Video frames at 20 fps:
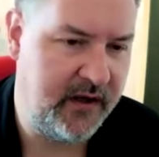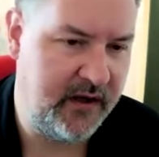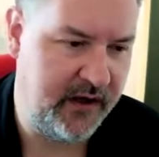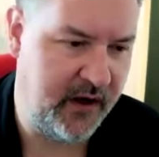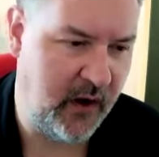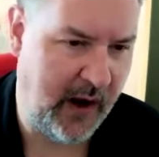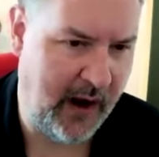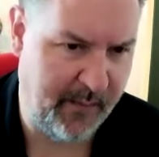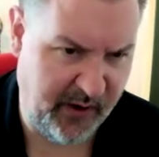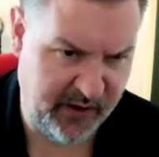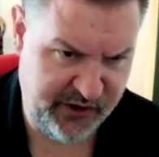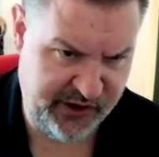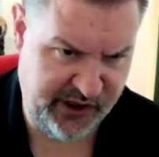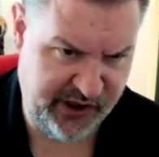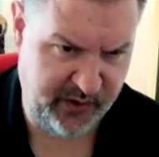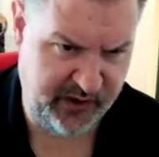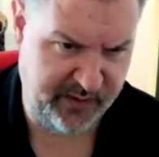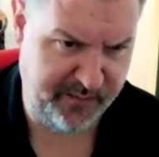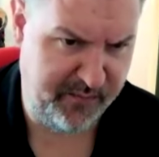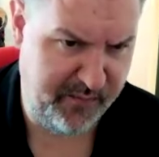you know how much he
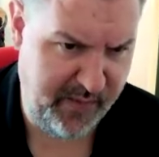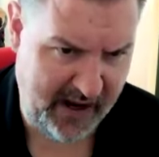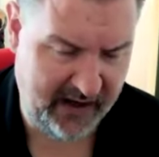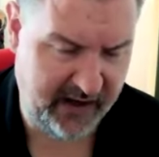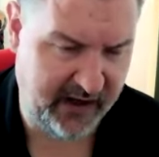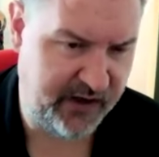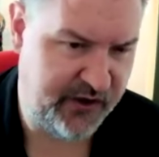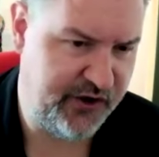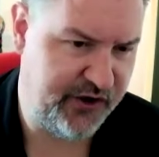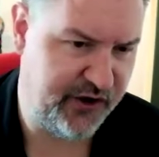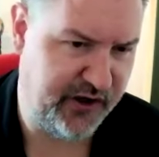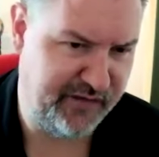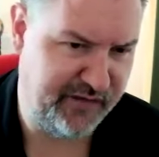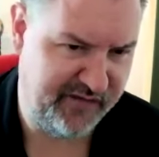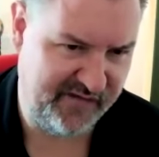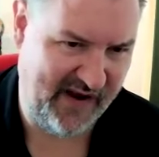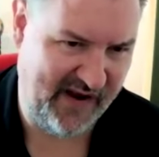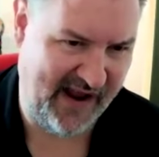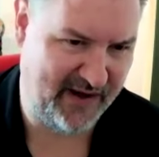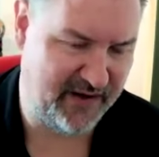would embellish and
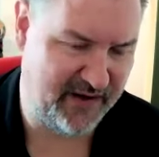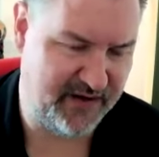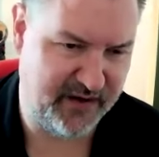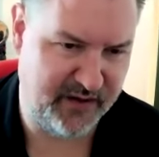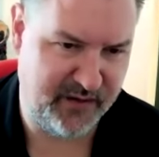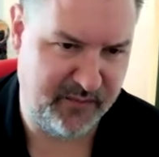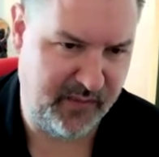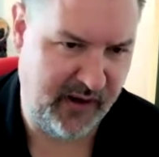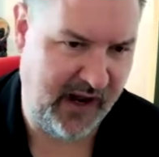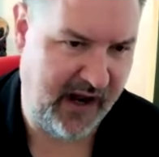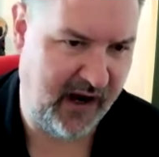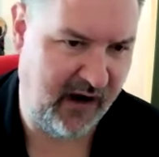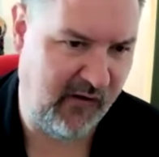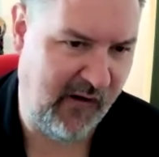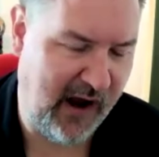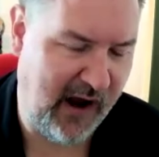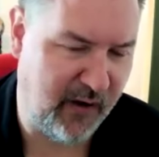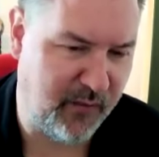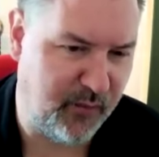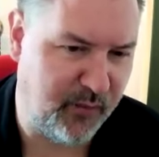invent and play
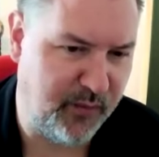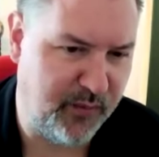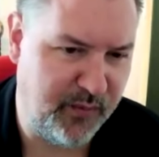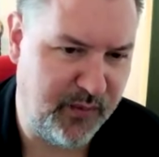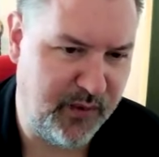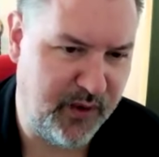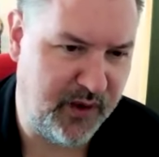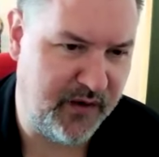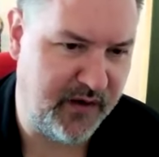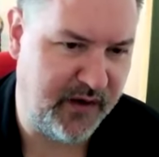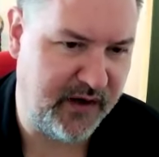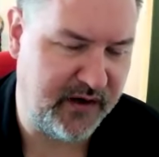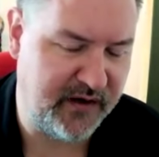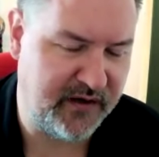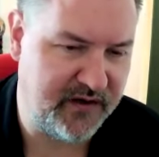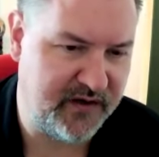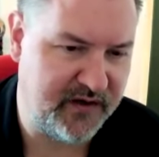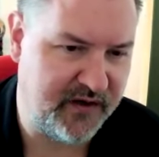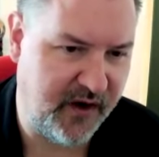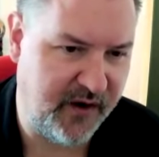around and
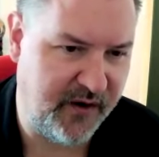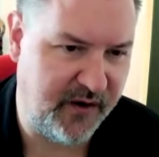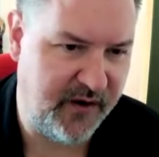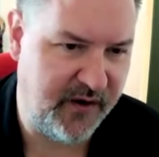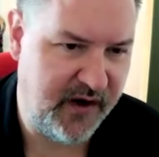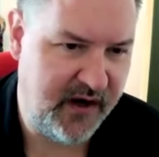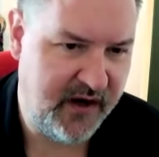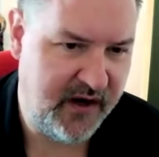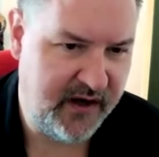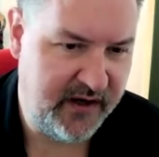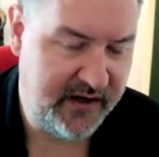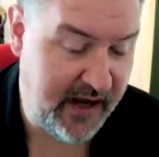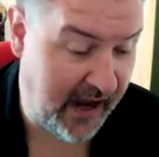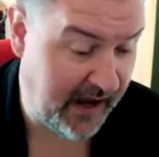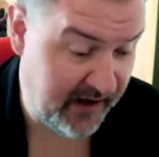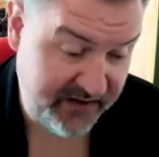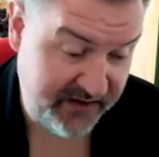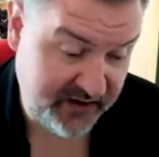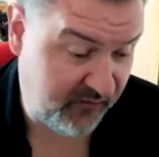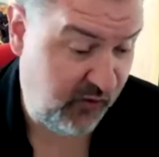things so yeah
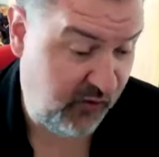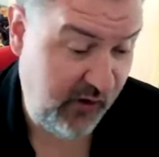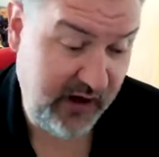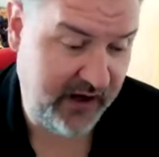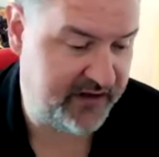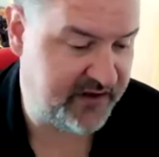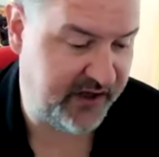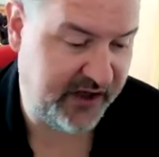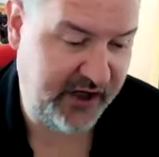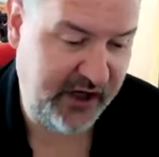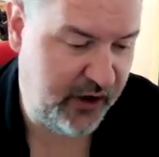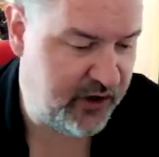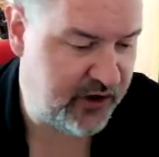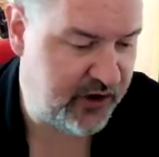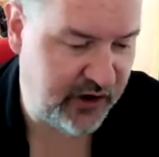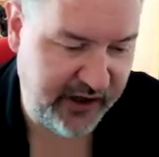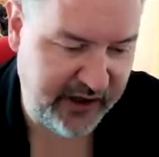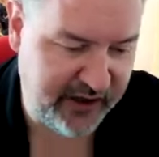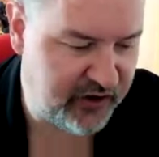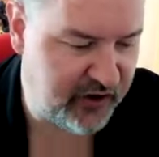it's a really it's a
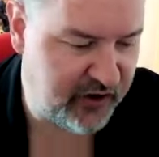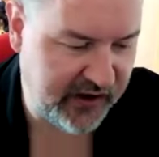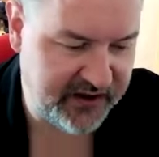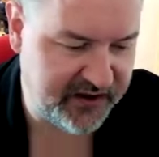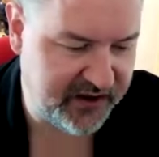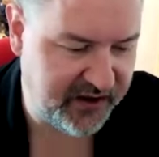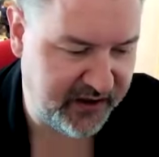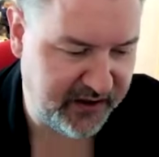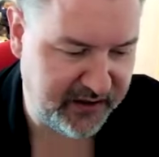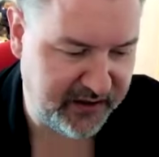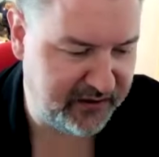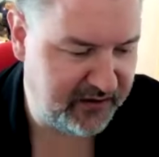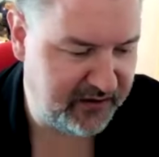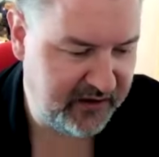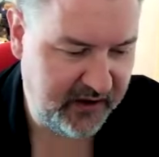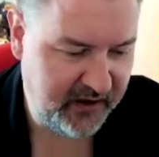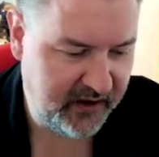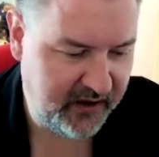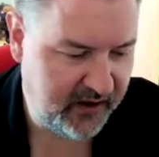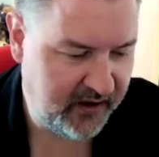hugely interesting
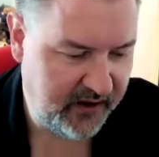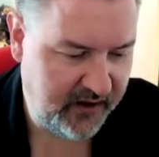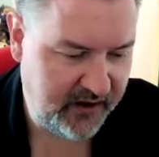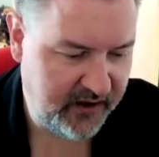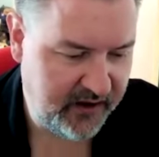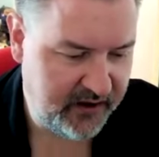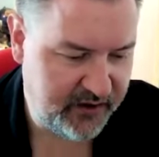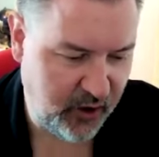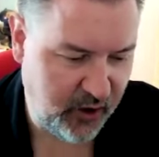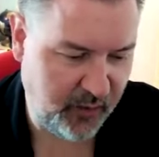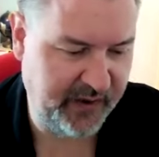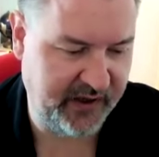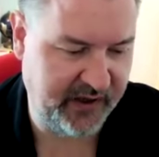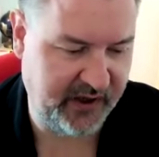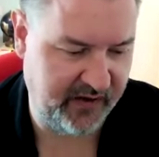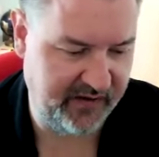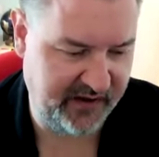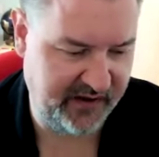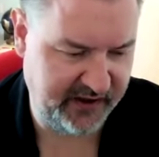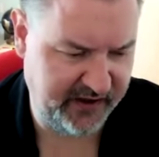topic,
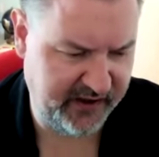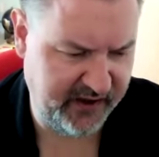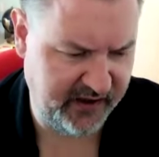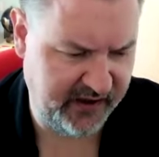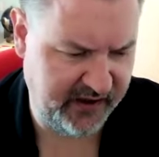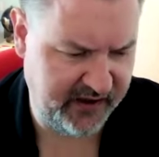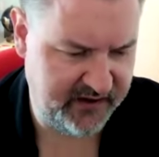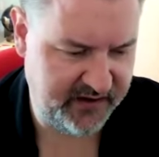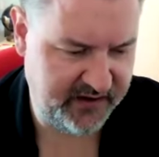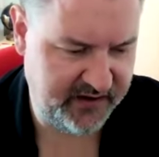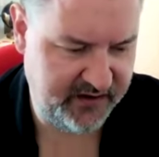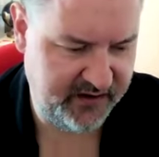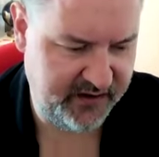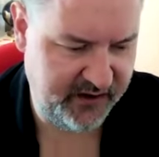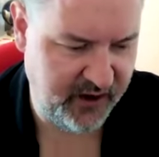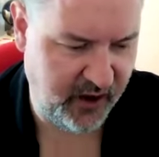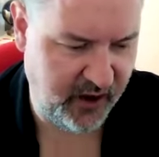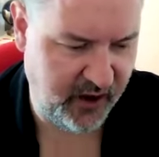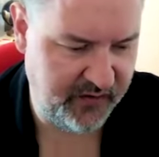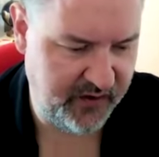I think, and it's
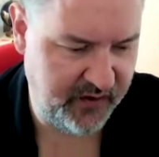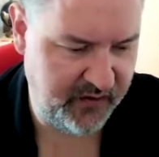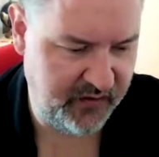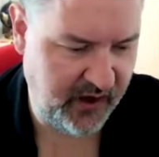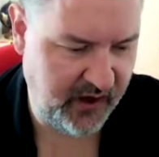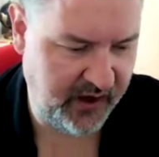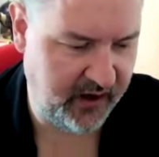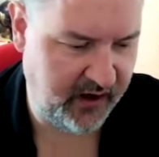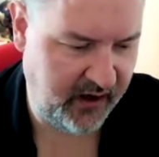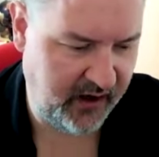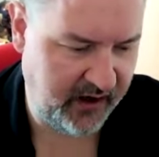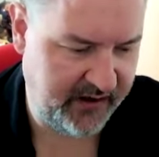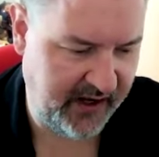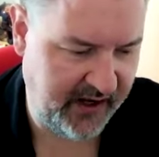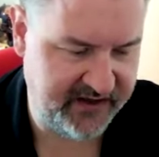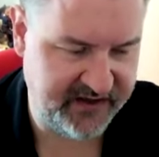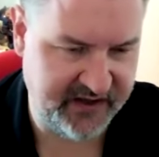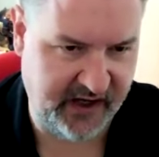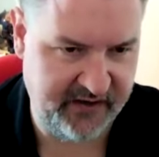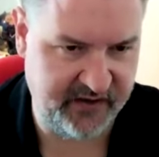you know that uh, I
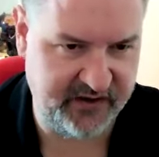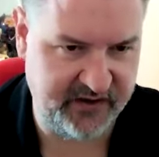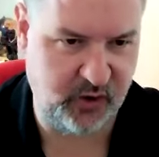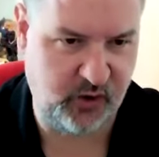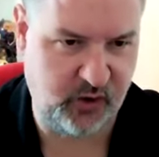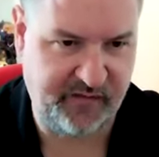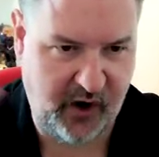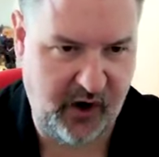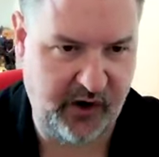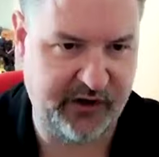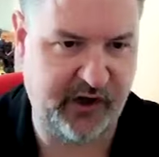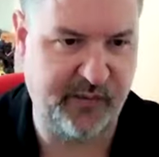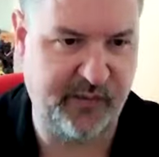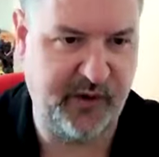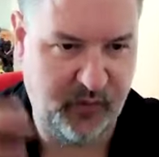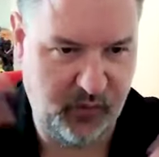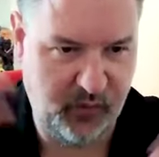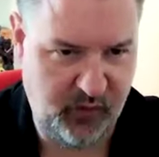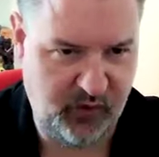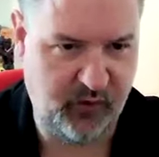dare say the sort of
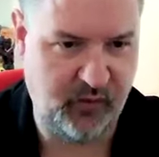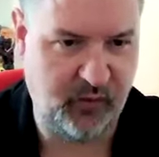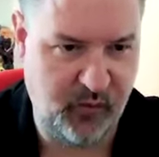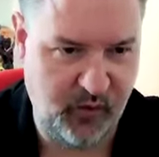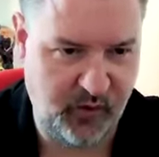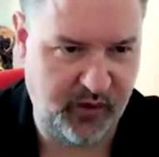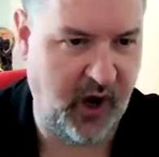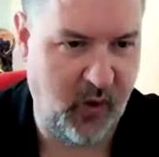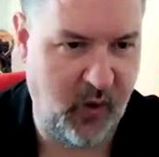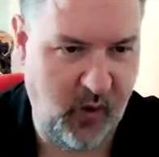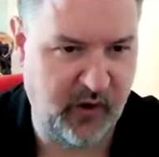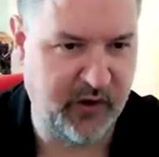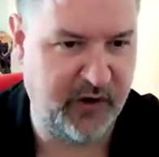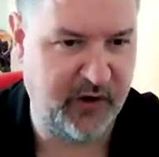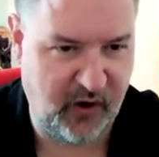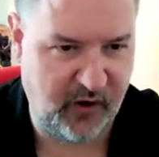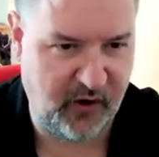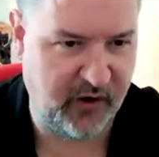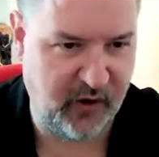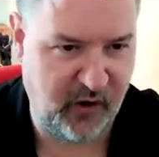argument will will go on
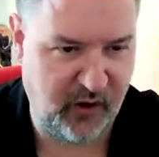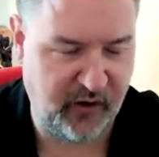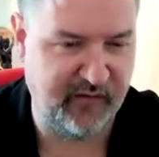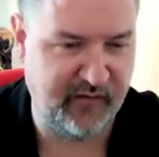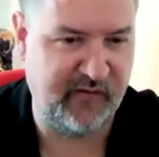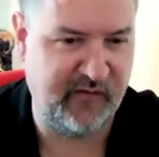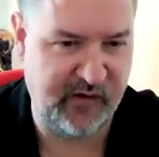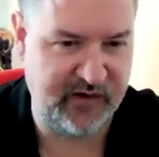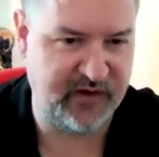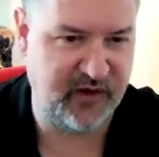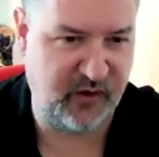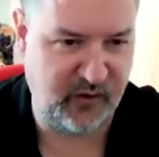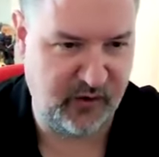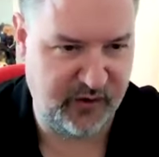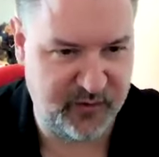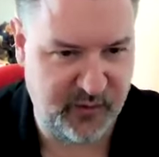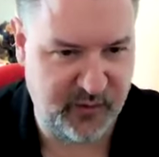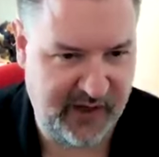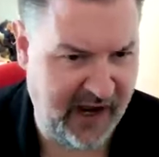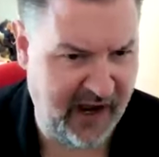and on and on for as long
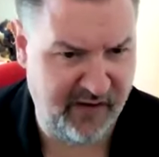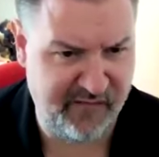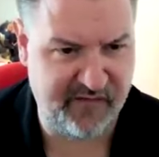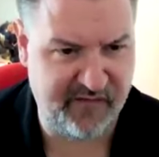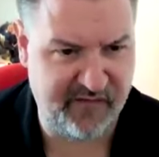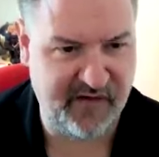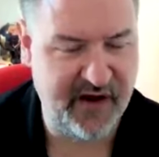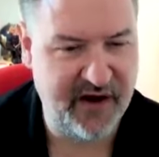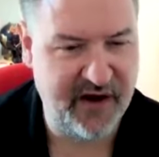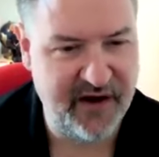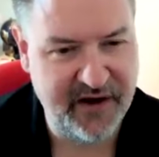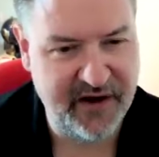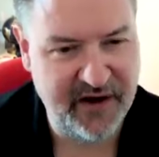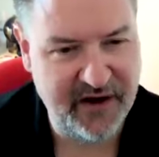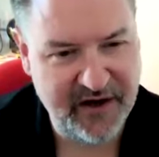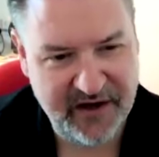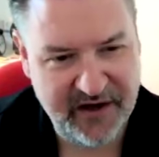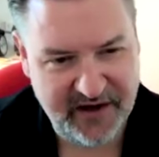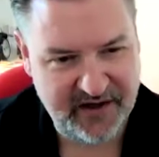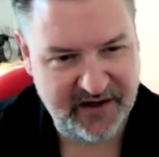as we have
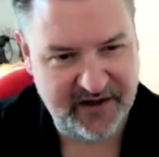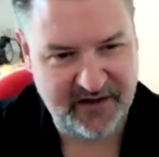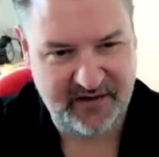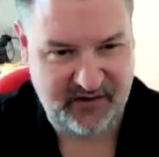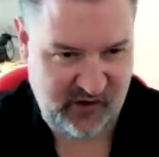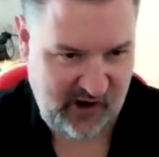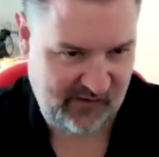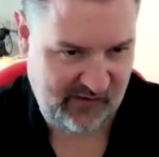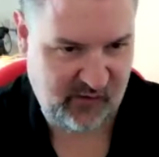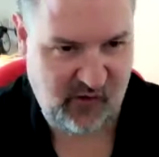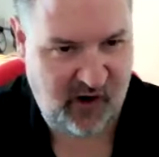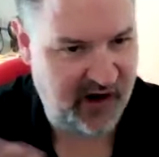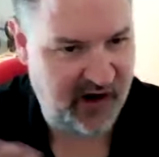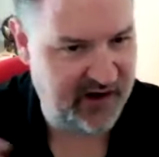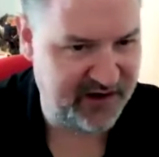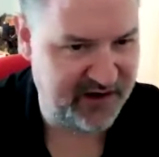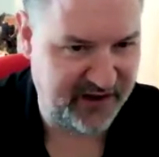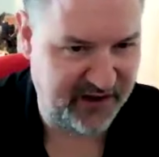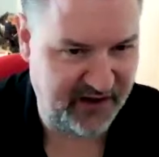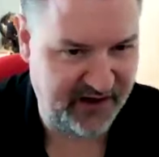travel
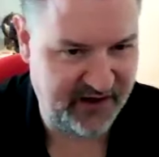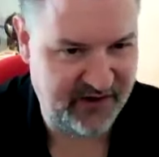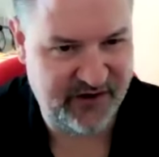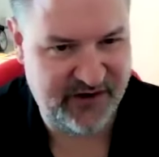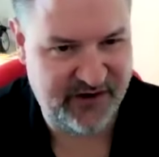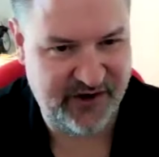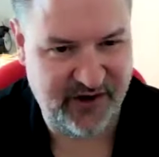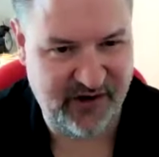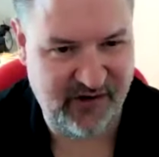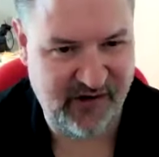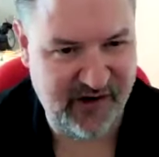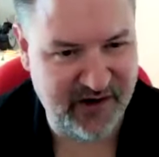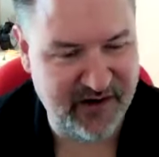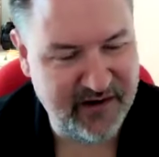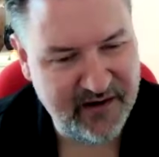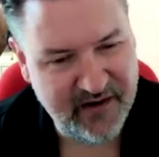writing and literature and,